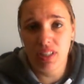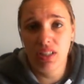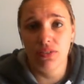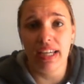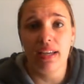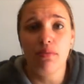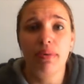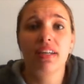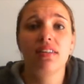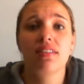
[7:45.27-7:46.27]
Okay,
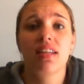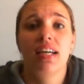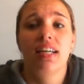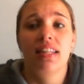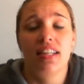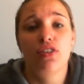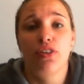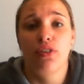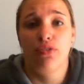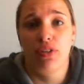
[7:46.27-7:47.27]
because these are
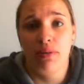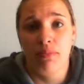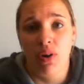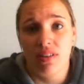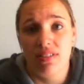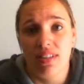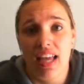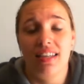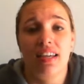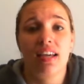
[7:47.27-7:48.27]
your free marks.
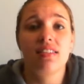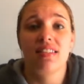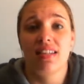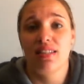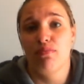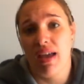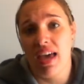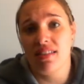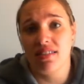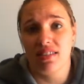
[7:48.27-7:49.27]
And yes, it is
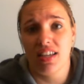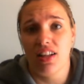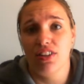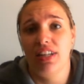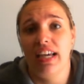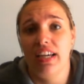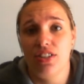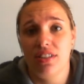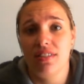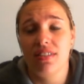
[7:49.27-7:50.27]
maths, it's
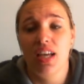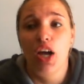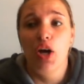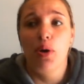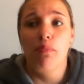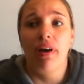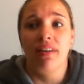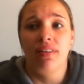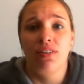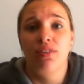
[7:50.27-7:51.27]
calculations,
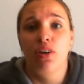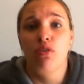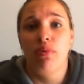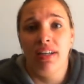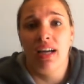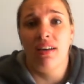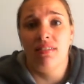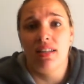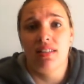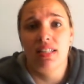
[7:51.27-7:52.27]
but you know by now
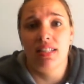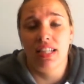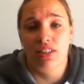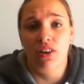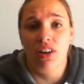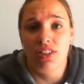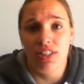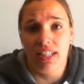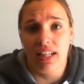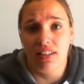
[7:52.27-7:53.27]
that in
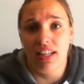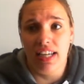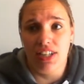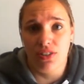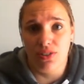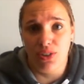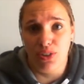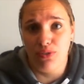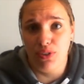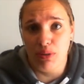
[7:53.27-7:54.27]
technology, calculations are your
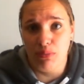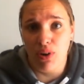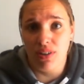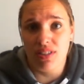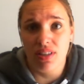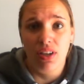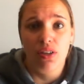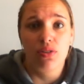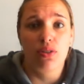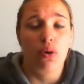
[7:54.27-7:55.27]
free marks.
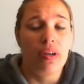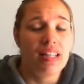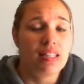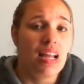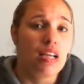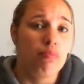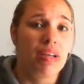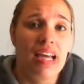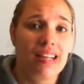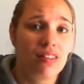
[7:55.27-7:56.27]
So it's like
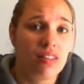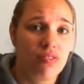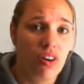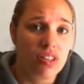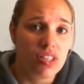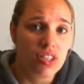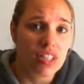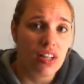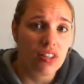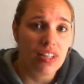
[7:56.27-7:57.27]
mechanical advantage
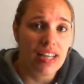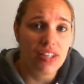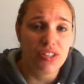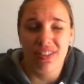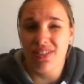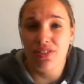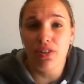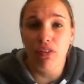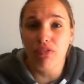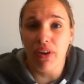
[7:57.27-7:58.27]
calculations,
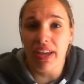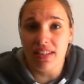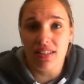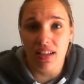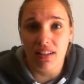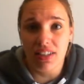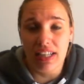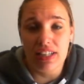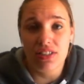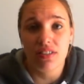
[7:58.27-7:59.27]
solve for X
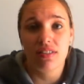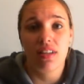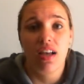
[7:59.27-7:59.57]
calculations.